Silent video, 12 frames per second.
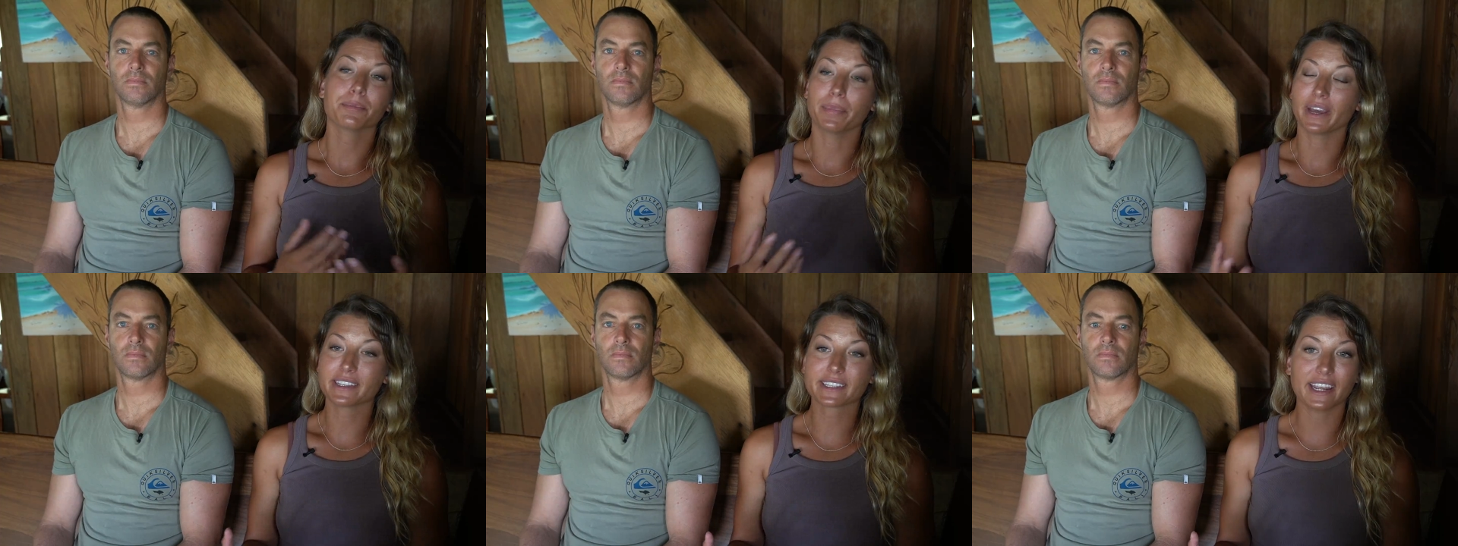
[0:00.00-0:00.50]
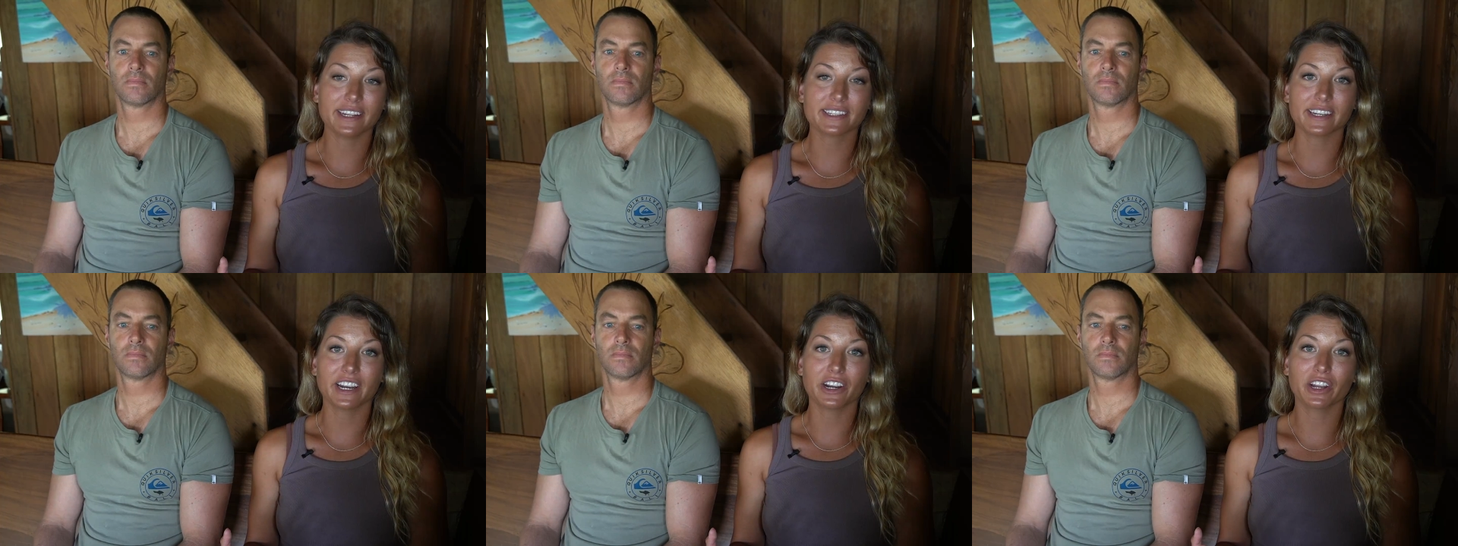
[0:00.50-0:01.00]
Speaker 1: Best case
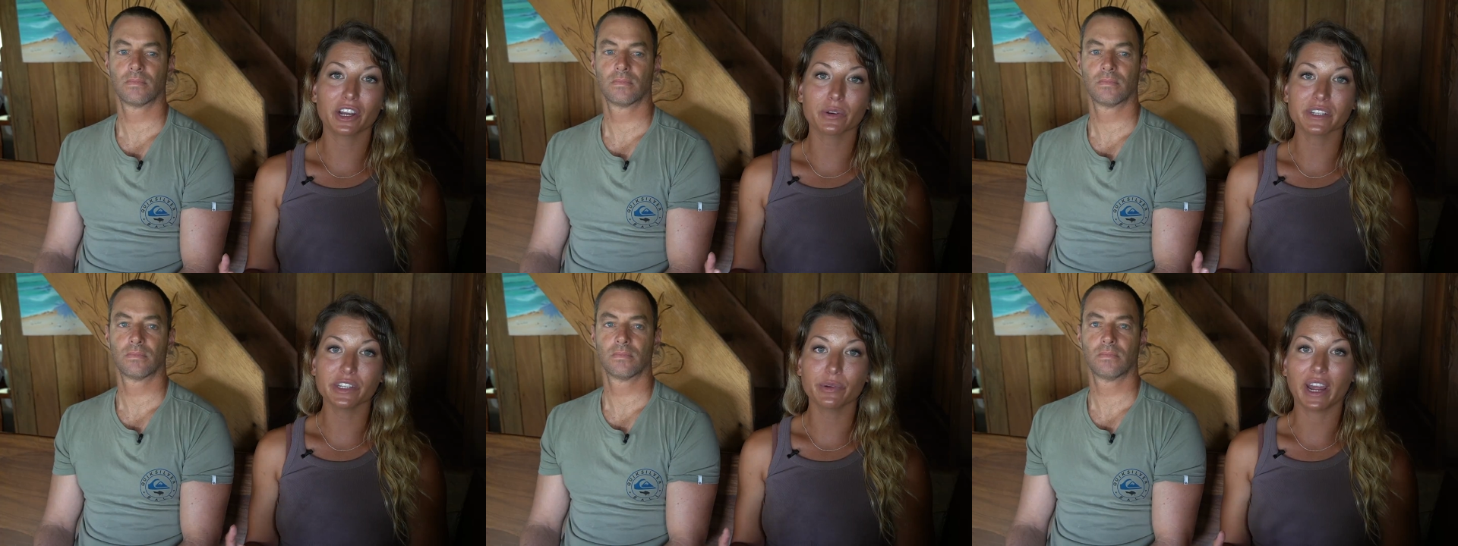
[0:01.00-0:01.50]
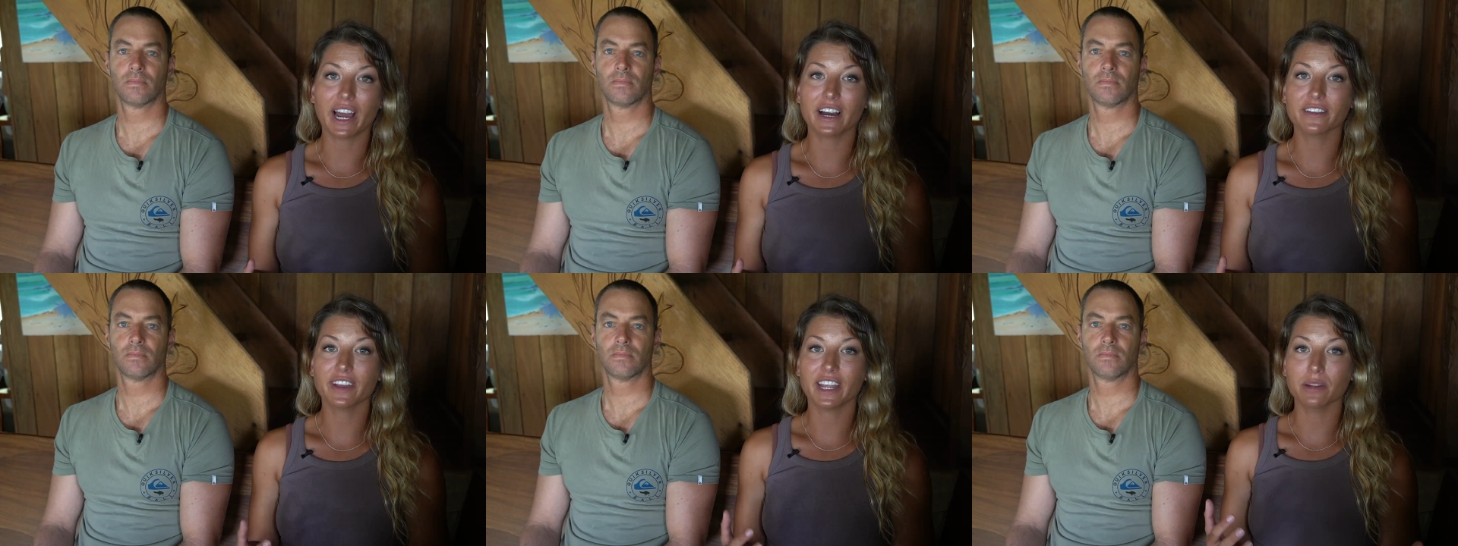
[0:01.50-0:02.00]
scenario is you
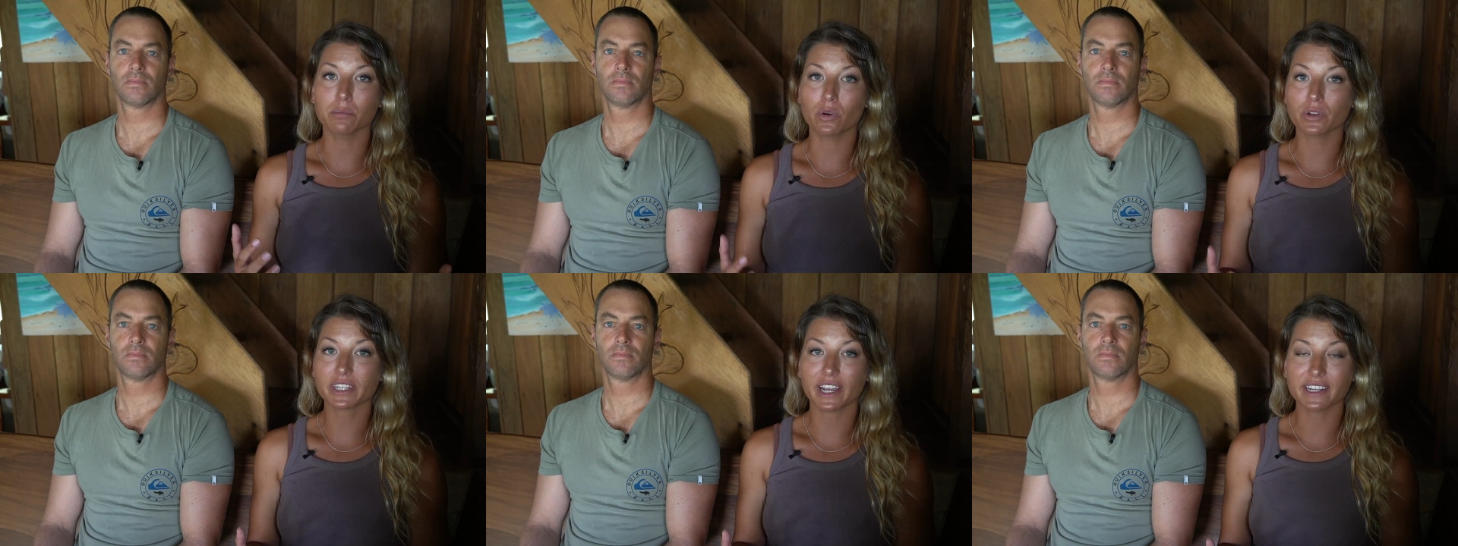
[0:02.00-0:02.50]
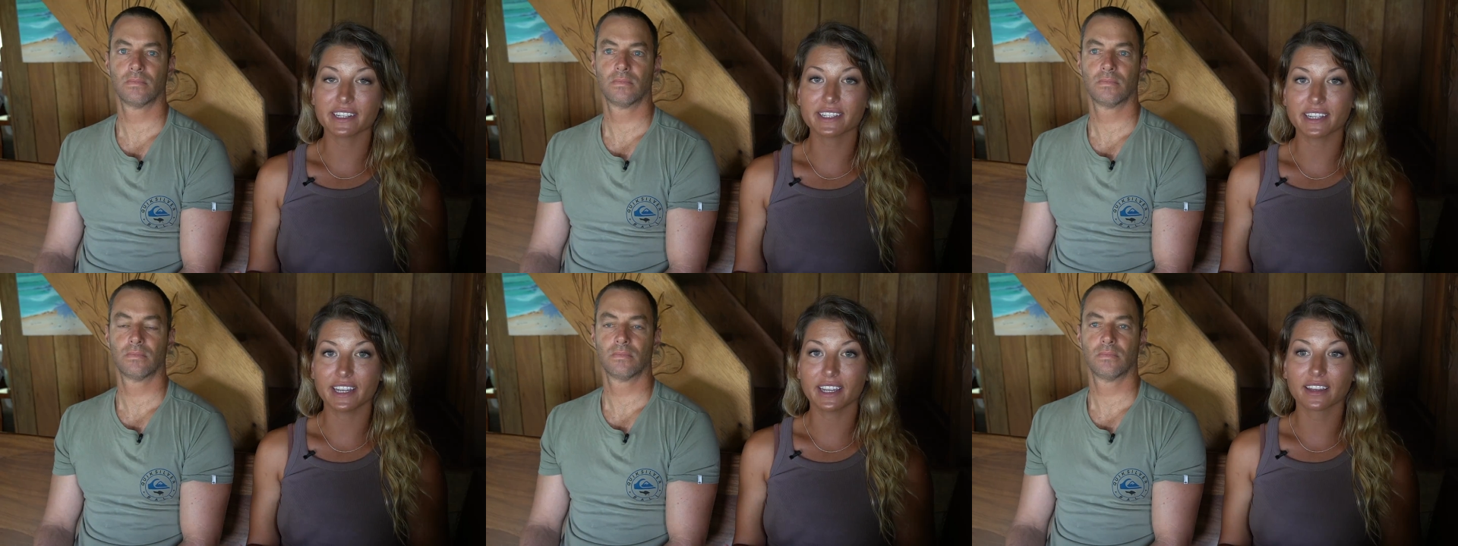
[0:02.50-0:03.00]
have a
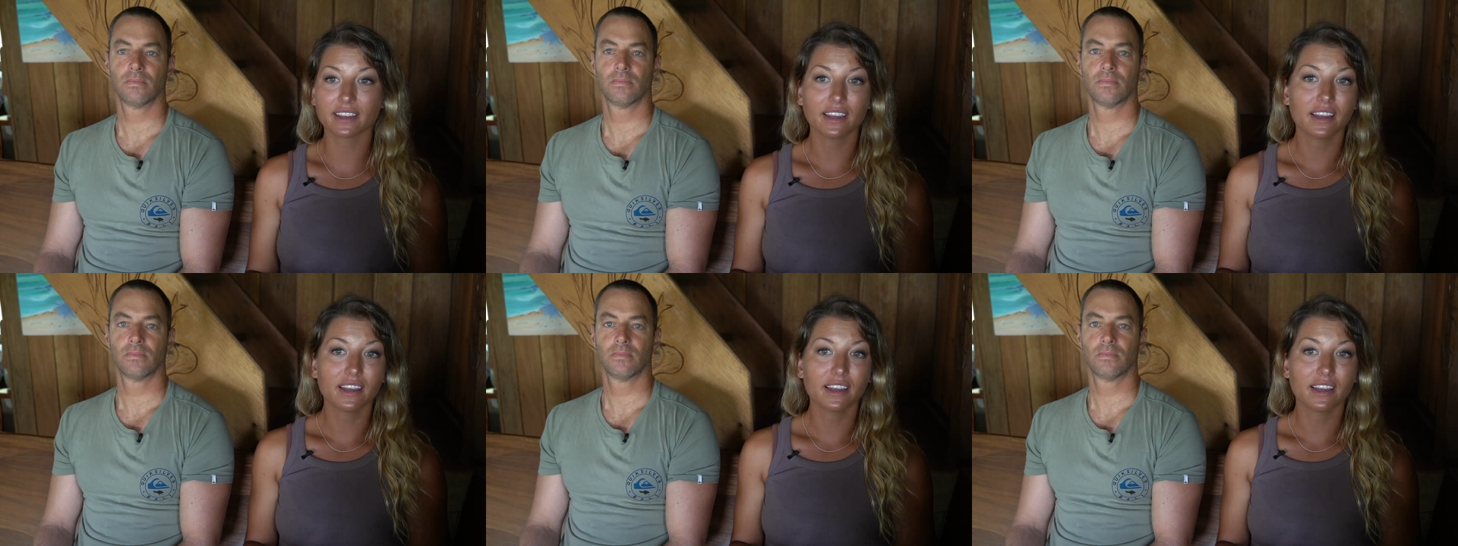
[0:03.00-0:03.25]
multi-sig